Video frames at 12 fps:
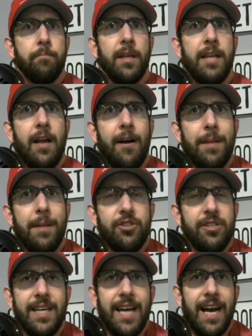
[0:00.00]
Now, I
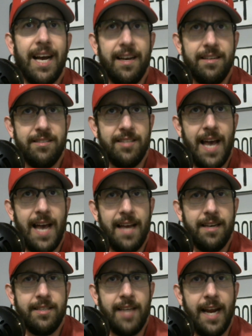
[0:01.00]
mentioned the guys that
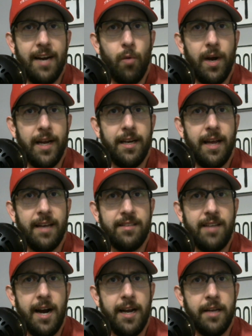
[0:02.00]
Dana White has
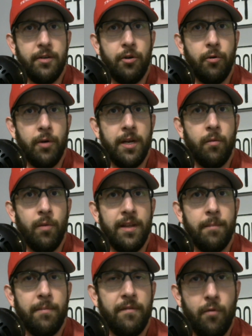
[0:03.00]
got into it with
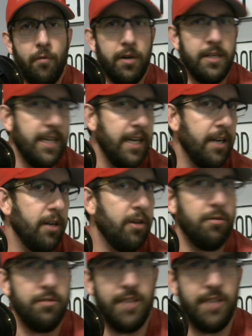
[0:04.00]
it before, Tito's,